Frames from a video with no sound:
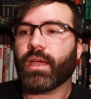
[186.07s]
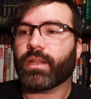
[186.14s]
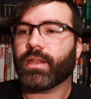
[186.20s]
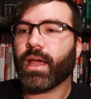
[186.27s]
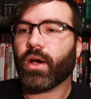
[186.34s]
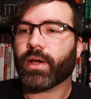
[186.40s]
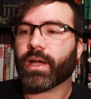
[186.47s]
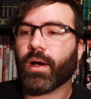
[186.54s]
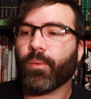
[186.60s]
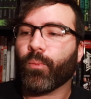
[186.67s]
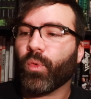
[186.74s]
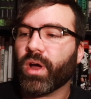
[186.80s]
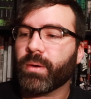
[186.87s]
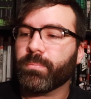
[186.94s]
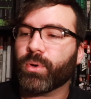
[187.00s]
Now I got
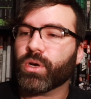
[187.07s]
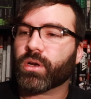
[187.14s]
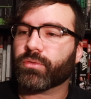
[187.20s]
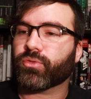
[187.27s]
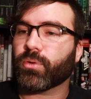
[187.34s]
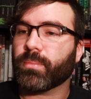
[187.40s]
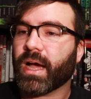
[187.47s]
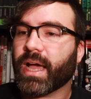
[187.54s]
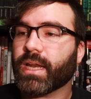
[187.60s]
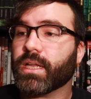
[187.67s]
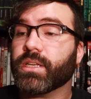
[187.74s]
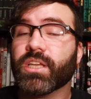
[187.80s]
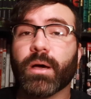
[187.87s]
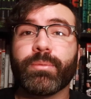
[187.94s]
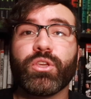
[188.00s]
one book from
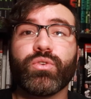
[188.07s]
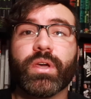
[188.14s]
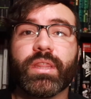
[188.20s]
IDW,